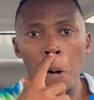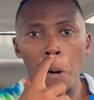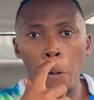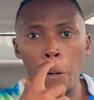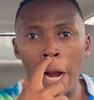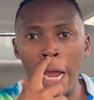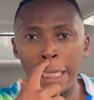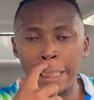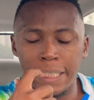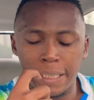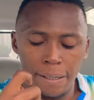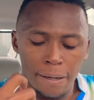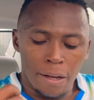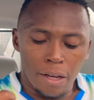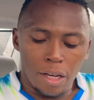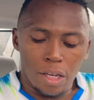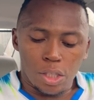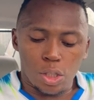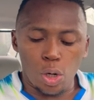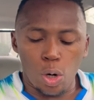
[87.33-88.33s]
All right?
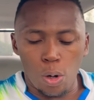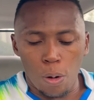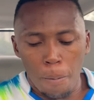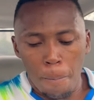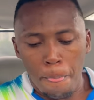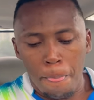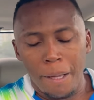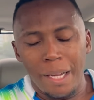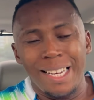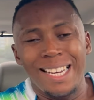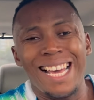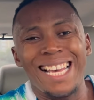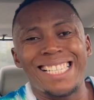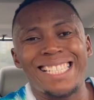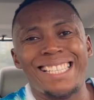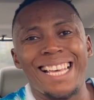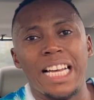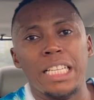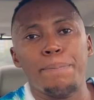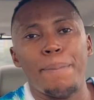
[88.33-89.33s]
So let's
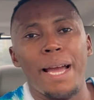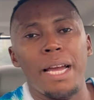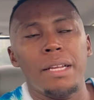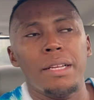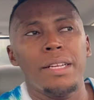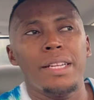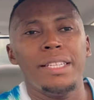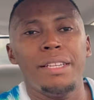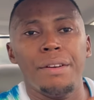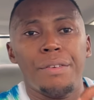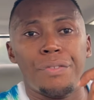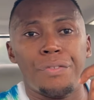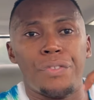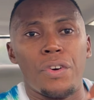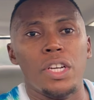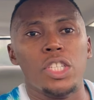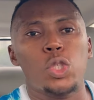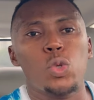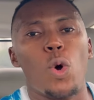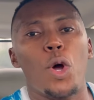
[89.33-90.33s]
start by the
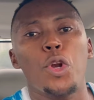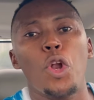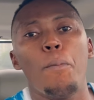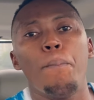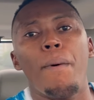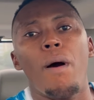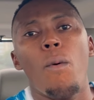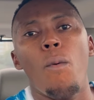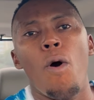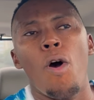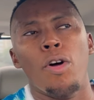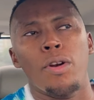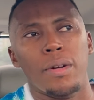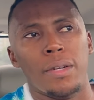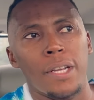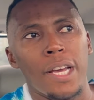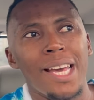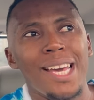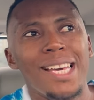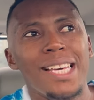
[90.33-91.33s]
first one. Number
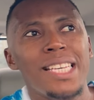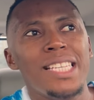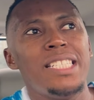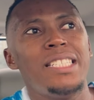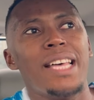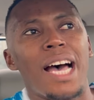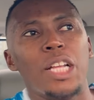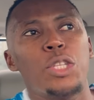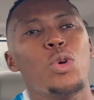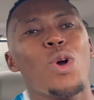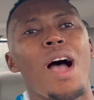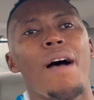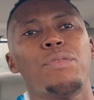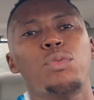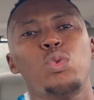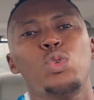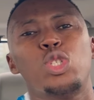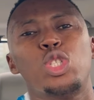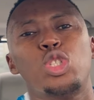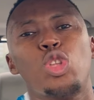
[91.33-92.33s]
one is that you
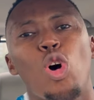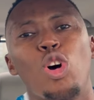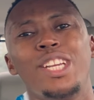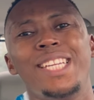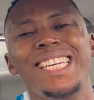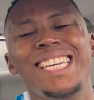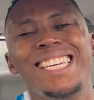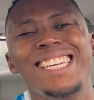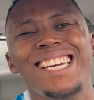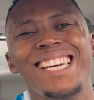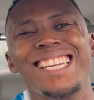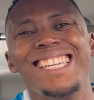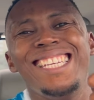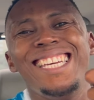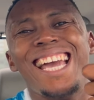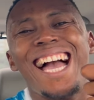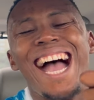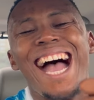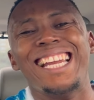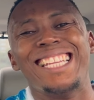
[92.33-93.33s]
have to study
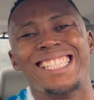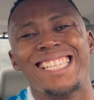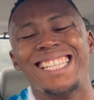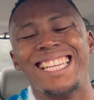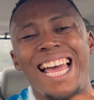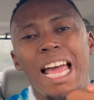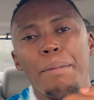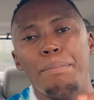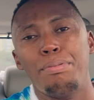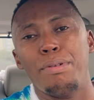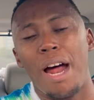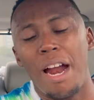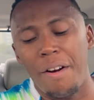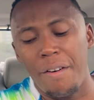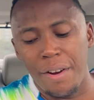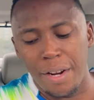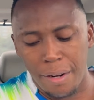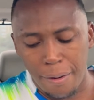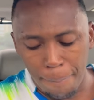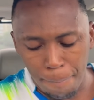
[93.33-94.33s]
the ads
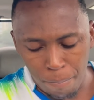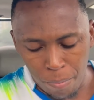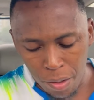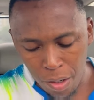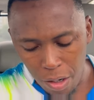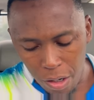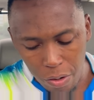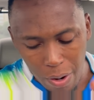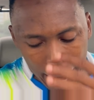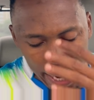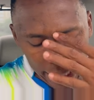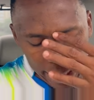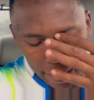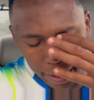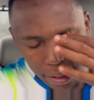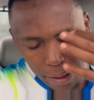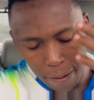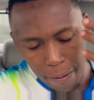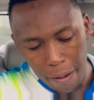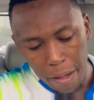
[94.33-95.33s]
library, right?
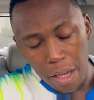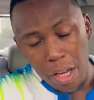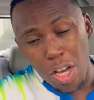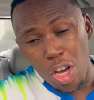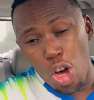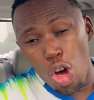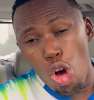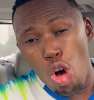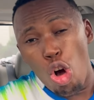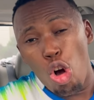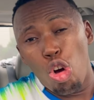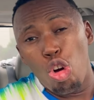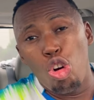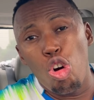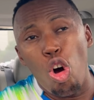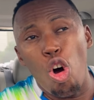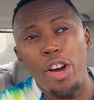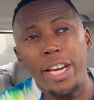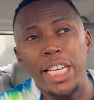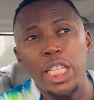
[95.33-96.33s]

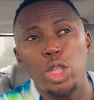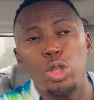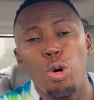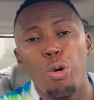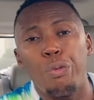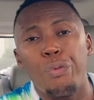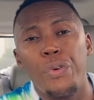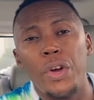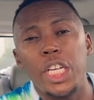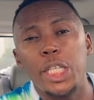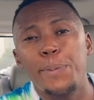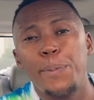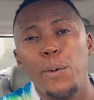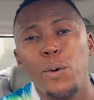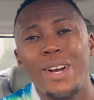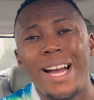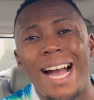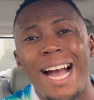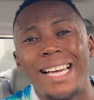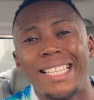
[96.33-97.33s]
Go into
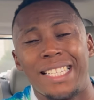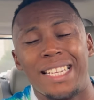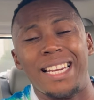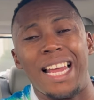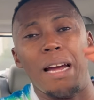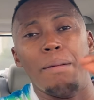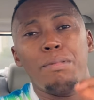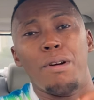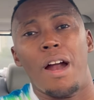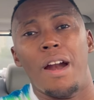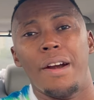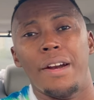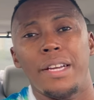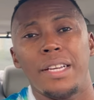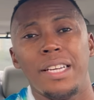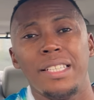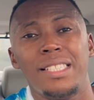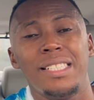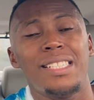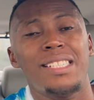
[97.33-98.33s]
Facebook Ads
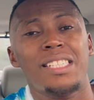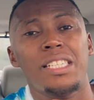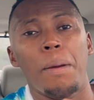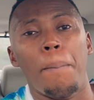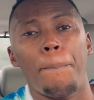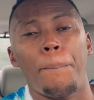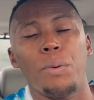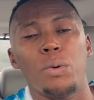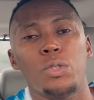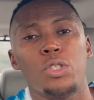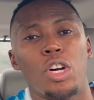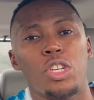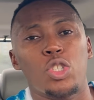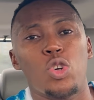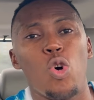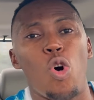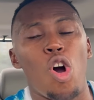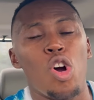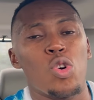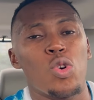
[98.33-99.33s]
Library. It is simple. Just
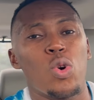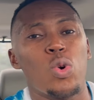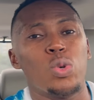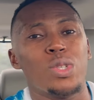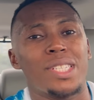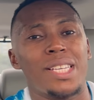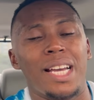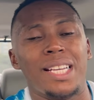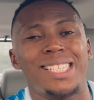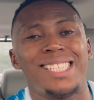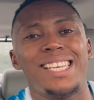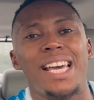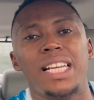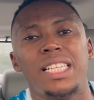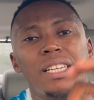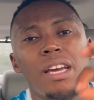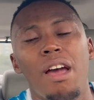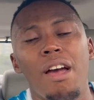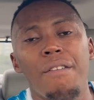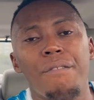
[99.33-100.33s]
go on Google search,
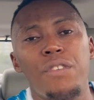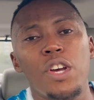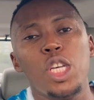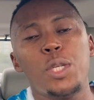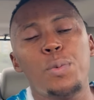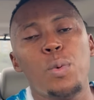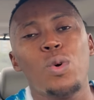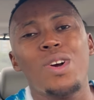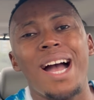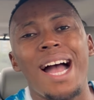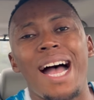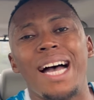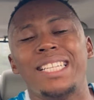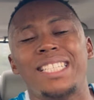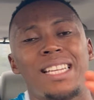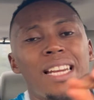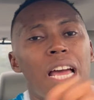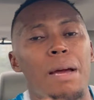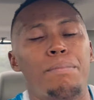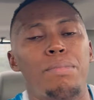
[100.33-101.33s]
search Facebook
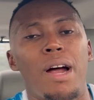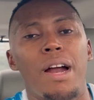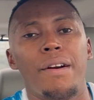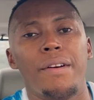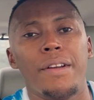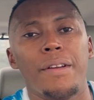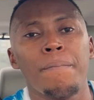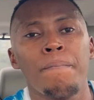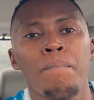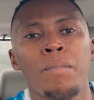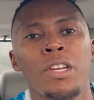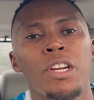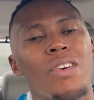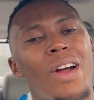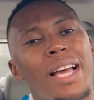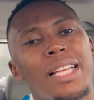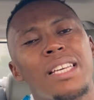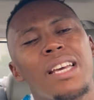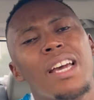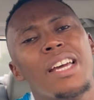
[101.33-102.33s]
Ads Library,
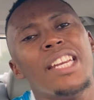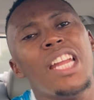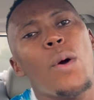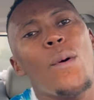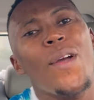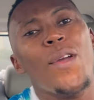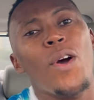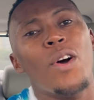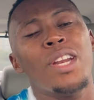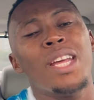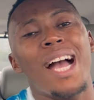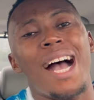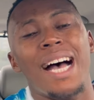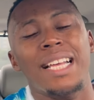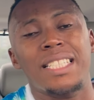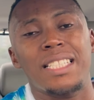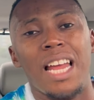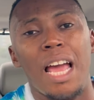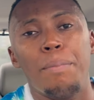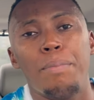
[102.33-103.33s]
right? Then when you're on the
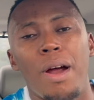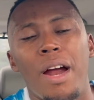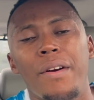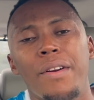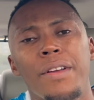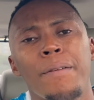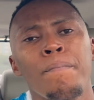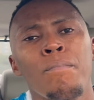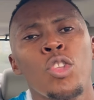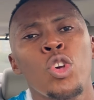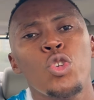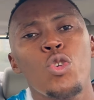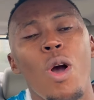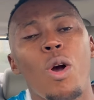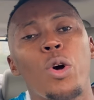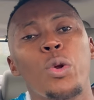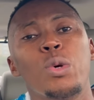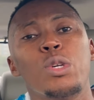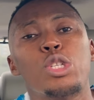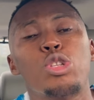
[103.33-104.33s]
ads library,
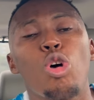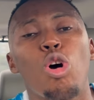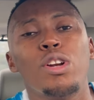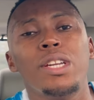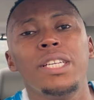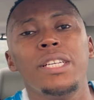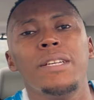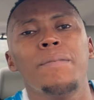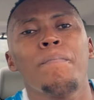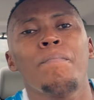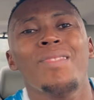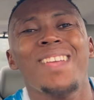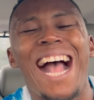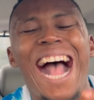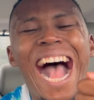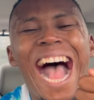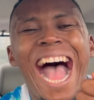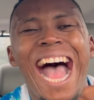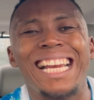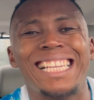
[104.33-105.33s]
you're going to study
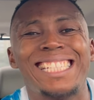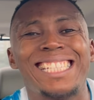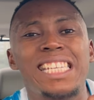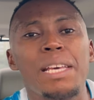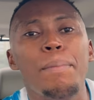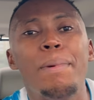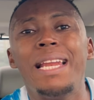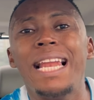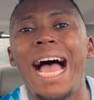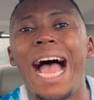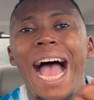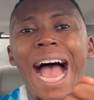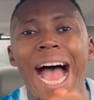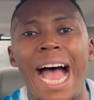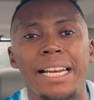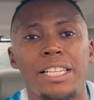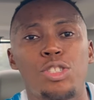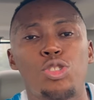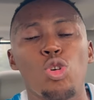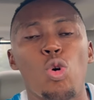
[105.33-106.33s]
ads, similar
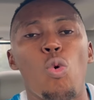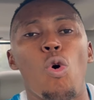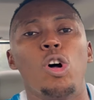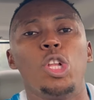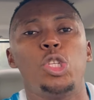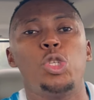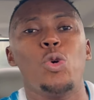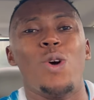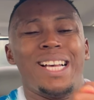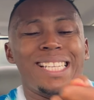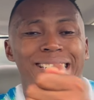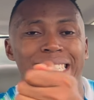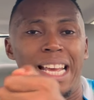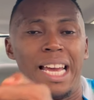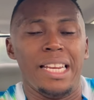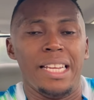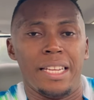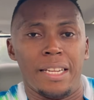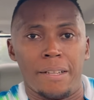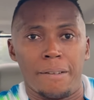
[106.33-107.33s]
ads to what you are
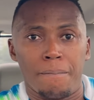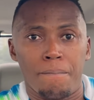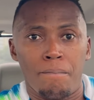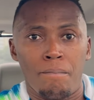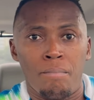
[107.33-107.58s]
selling.